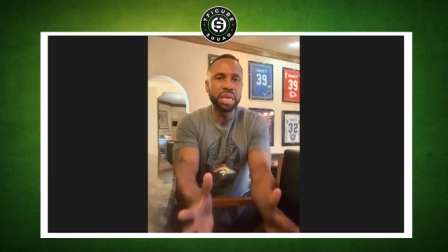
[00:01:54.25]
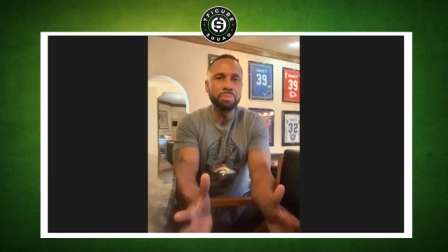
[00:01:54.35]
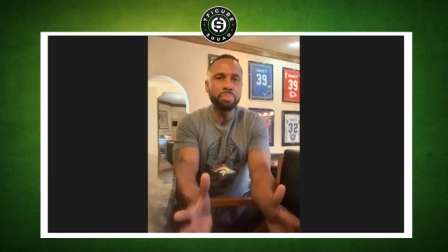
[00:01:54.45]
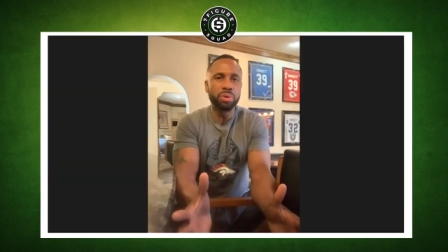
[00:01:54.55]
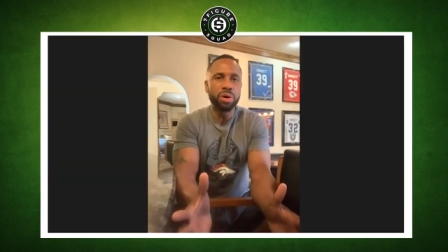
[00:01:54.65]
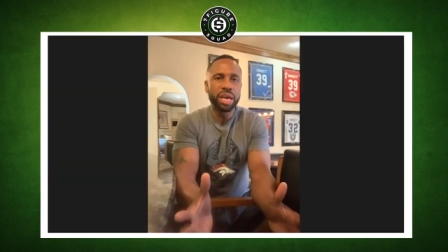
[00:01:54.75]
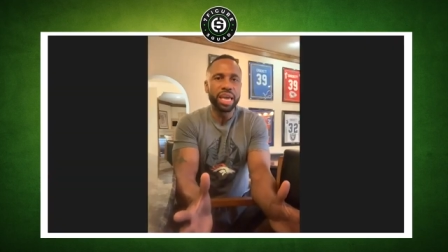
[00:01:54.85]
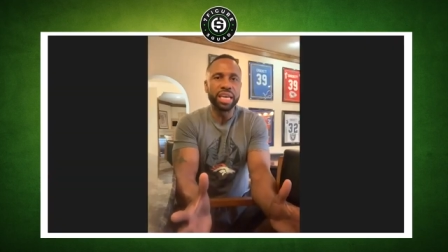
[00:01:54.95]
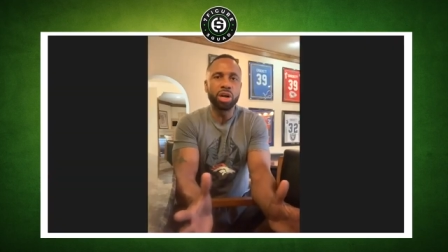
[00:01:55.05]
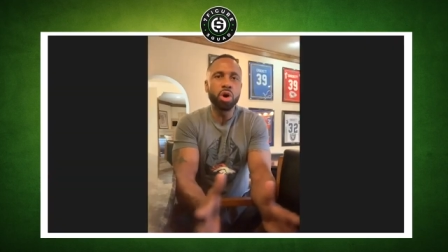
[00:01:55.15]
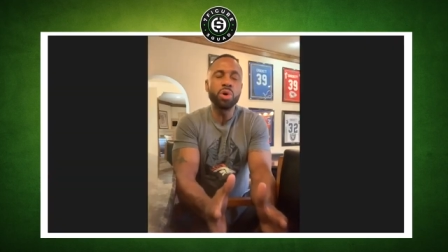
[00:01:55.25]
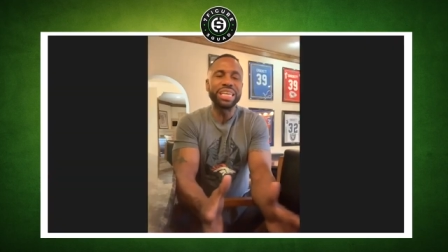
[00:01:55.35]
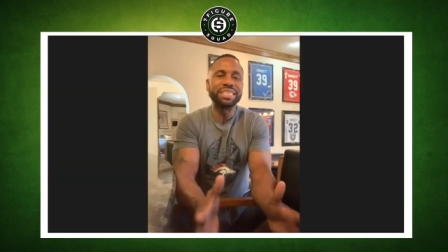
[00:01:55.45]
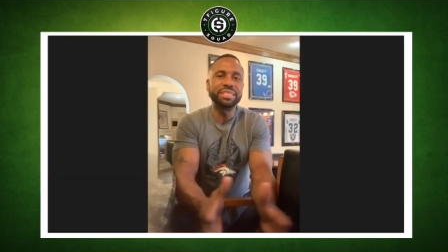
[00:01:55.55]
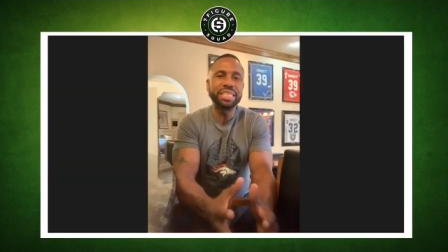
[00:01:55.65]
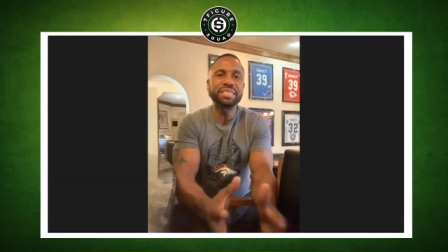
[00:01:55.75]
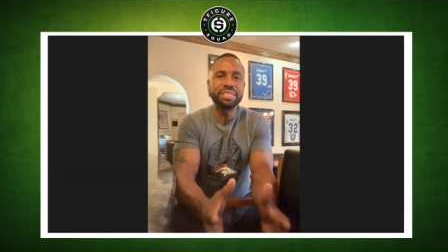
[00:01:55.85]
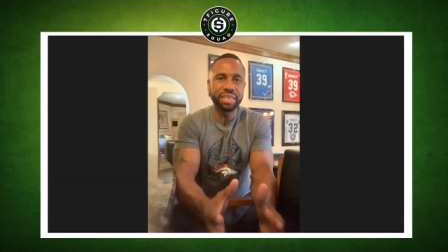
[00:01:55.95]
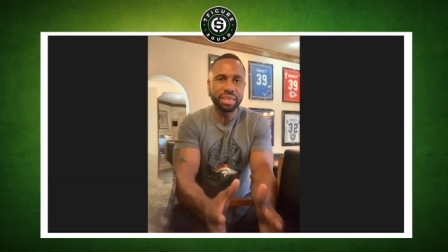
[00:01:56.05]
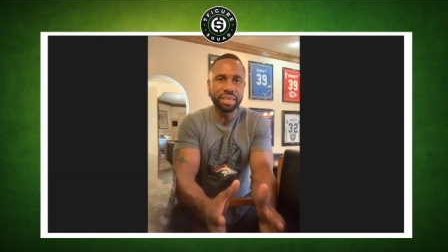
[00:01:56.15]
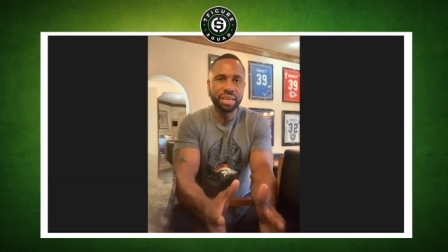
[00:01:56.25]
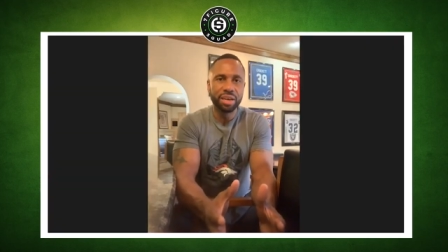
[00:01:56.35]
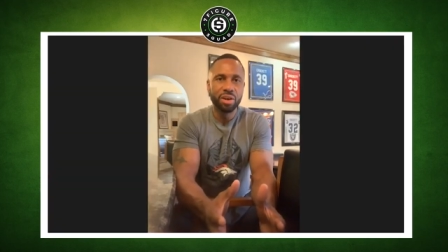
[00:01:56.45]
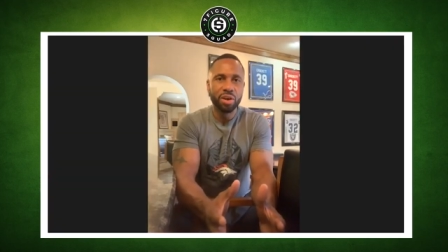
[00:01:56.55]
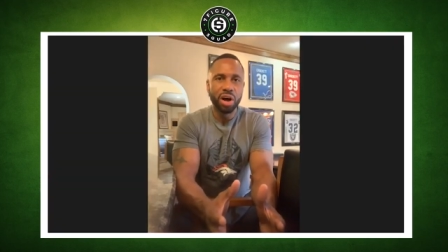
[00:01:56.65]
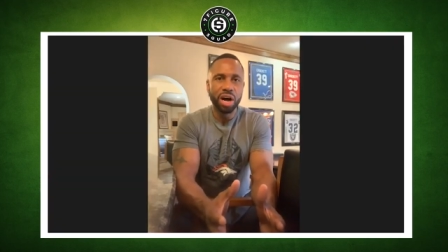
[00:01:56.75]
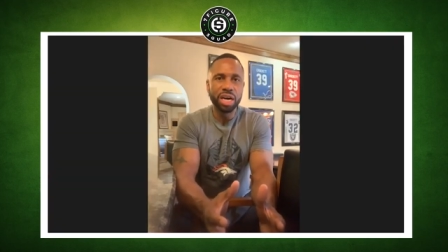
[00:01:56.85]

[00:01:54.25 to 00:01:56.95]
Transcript: people and coexisting. Yeah.